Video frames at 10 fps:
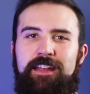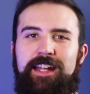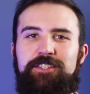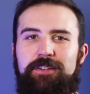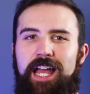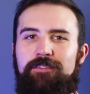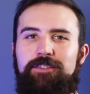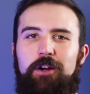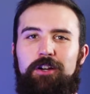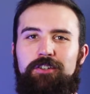It's your
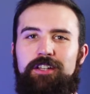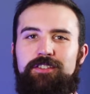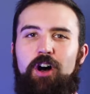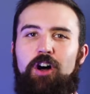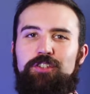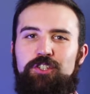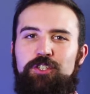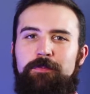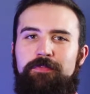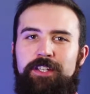avatar across all
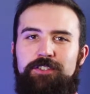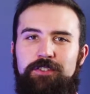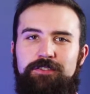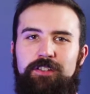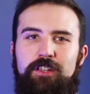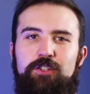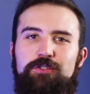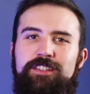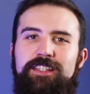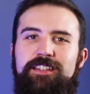YouTube features. You'll
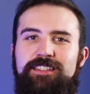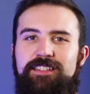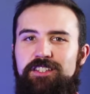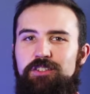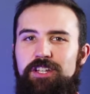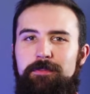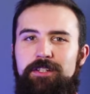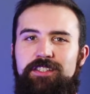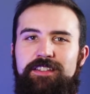see this little image